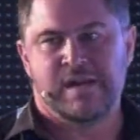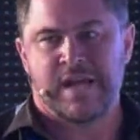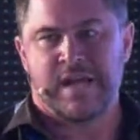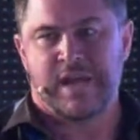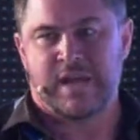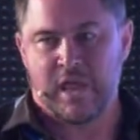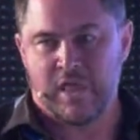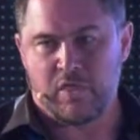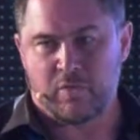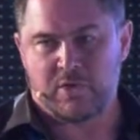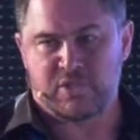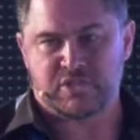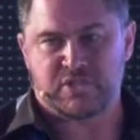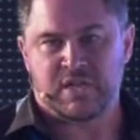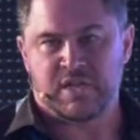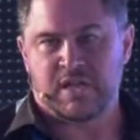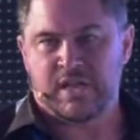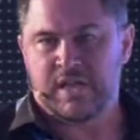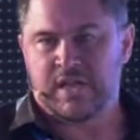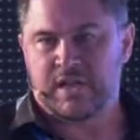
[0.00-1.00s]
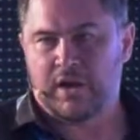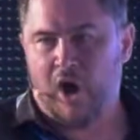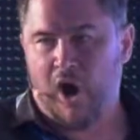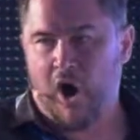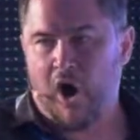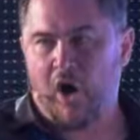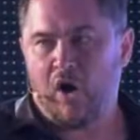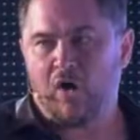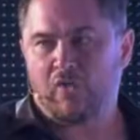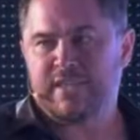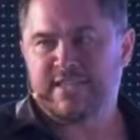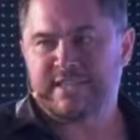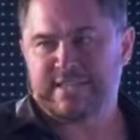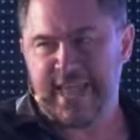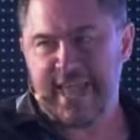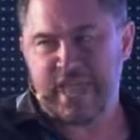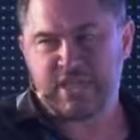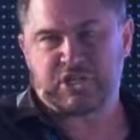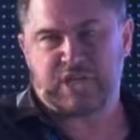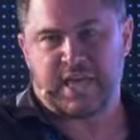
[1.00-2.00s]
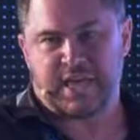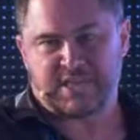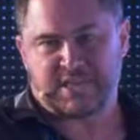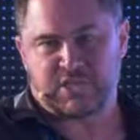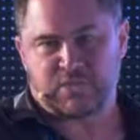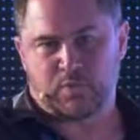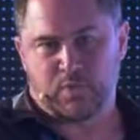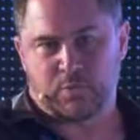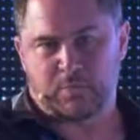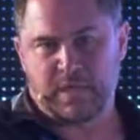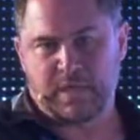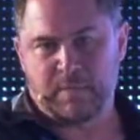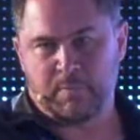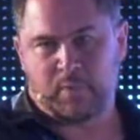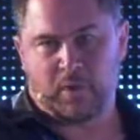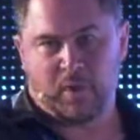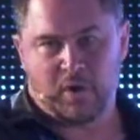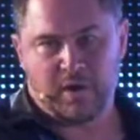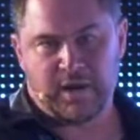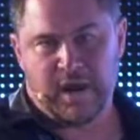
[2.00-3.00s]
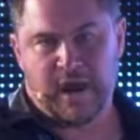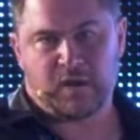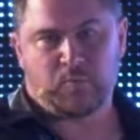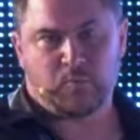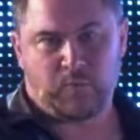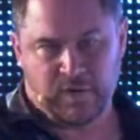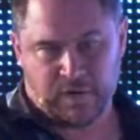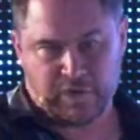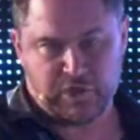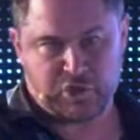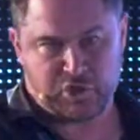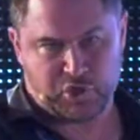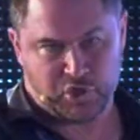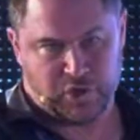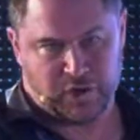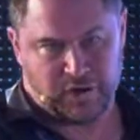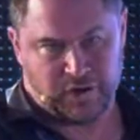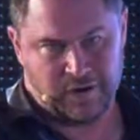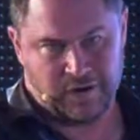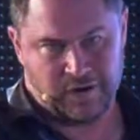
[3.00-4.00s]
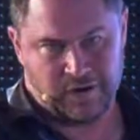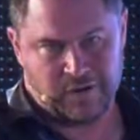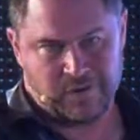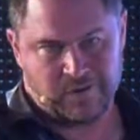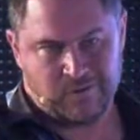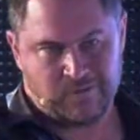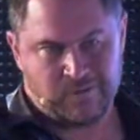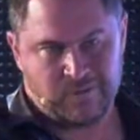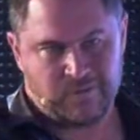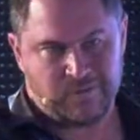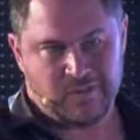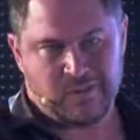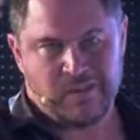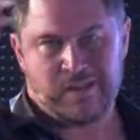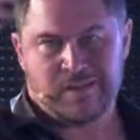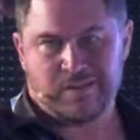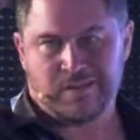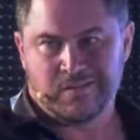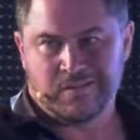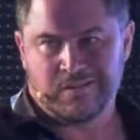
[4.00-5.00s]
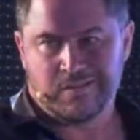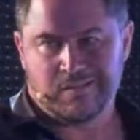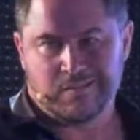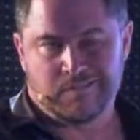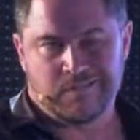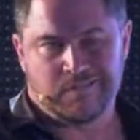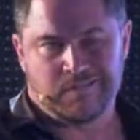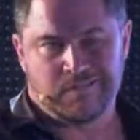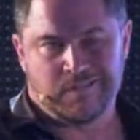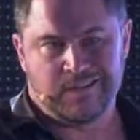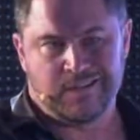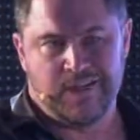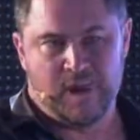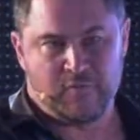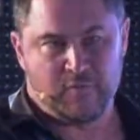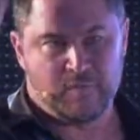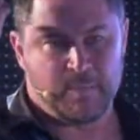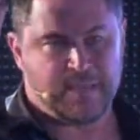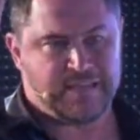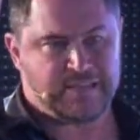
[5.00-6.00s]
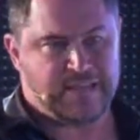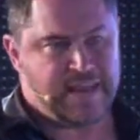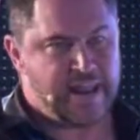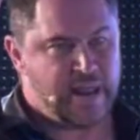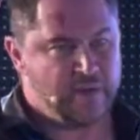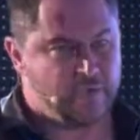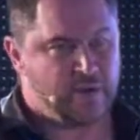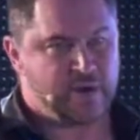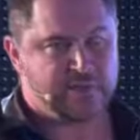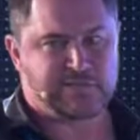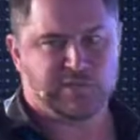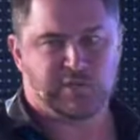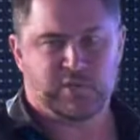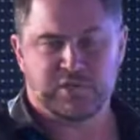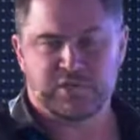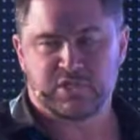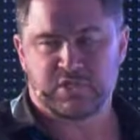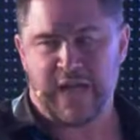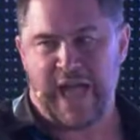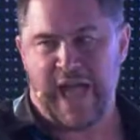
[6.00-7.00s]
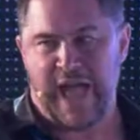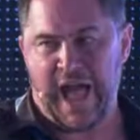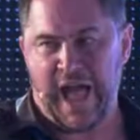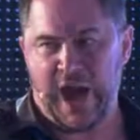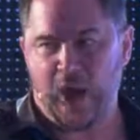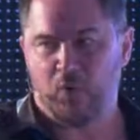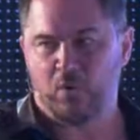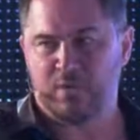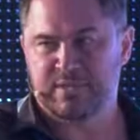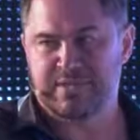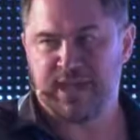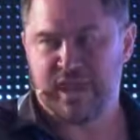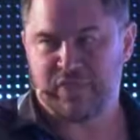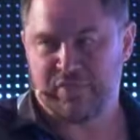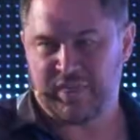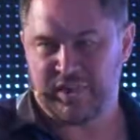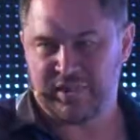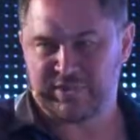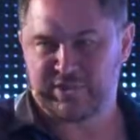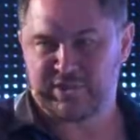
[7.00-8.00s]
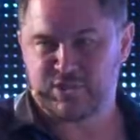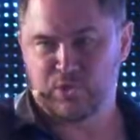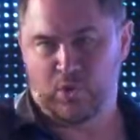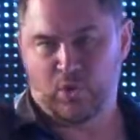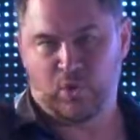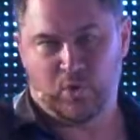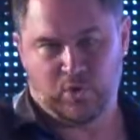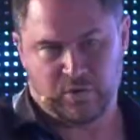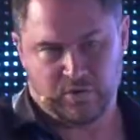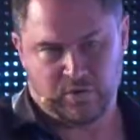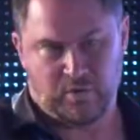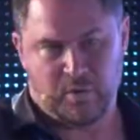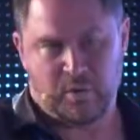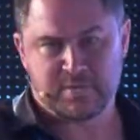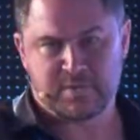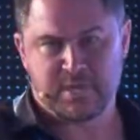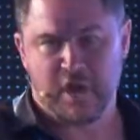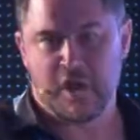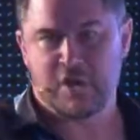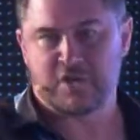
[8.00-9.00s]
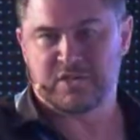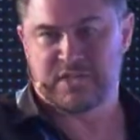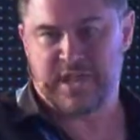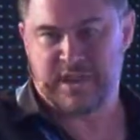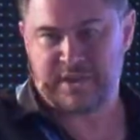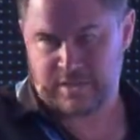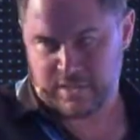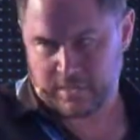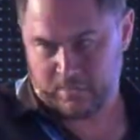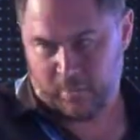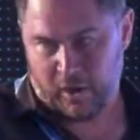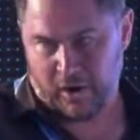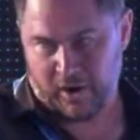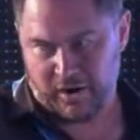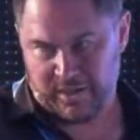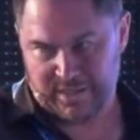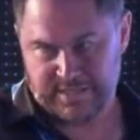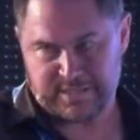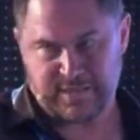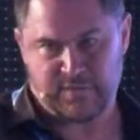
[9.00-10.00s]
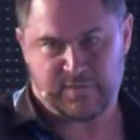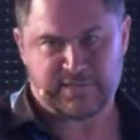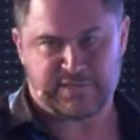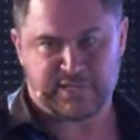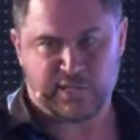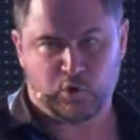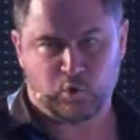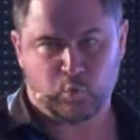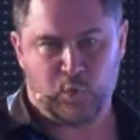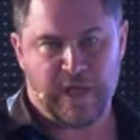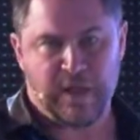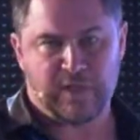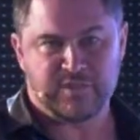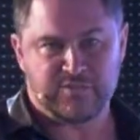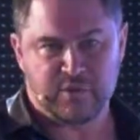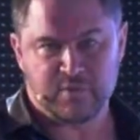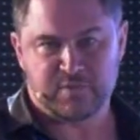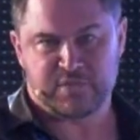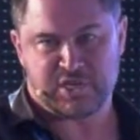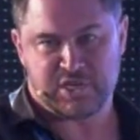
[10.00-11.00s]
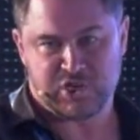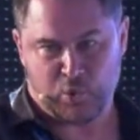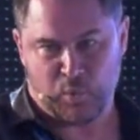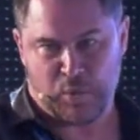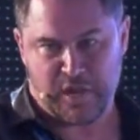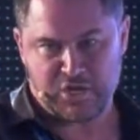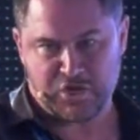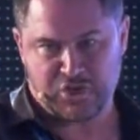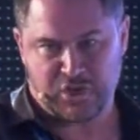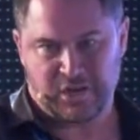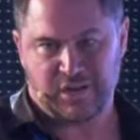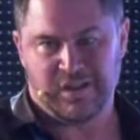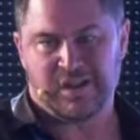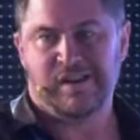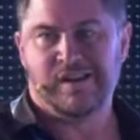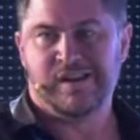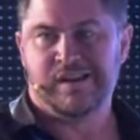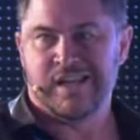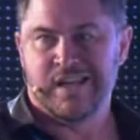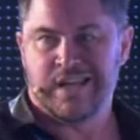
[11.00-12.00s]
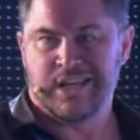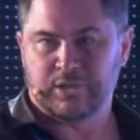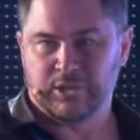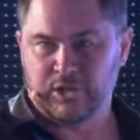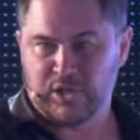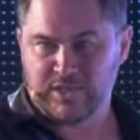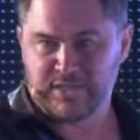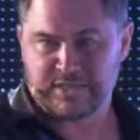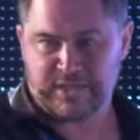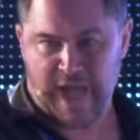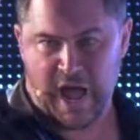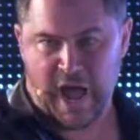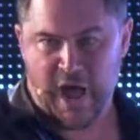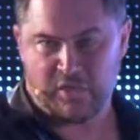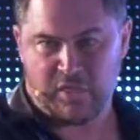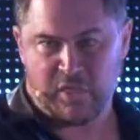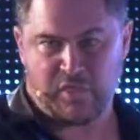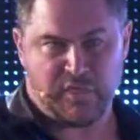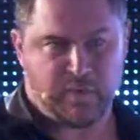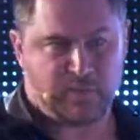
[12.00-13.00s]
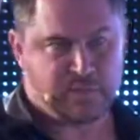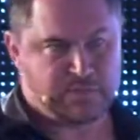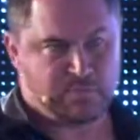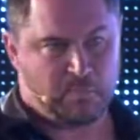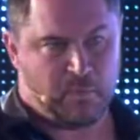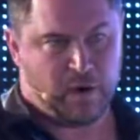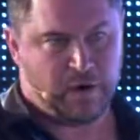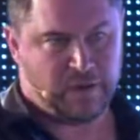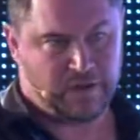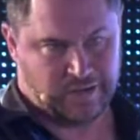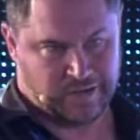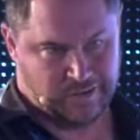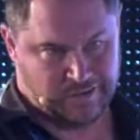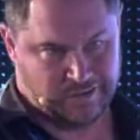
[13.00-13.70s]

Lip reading: In other words, in all these edge cases where people are not really sure, where the government and everyone else looks to how was that thing sold? What was the understanding of the parties? If it's a gray zone situation, it looks to how the thing was marketed.